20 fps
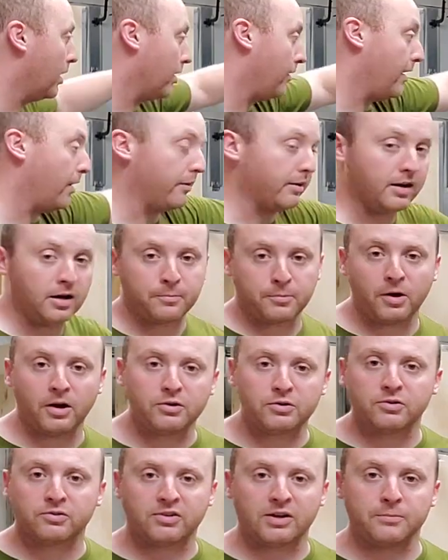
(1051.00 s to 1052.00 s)
more going to walk around it.
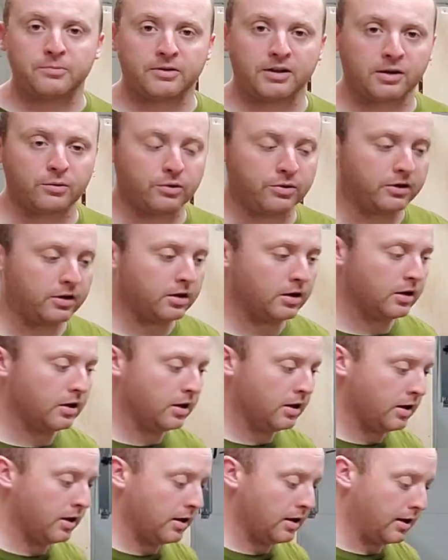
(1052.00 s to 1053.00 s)
I'll probably do the same thing with
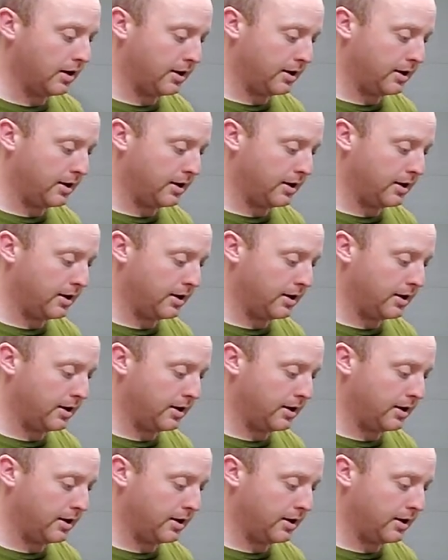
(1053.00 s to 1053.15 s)
it.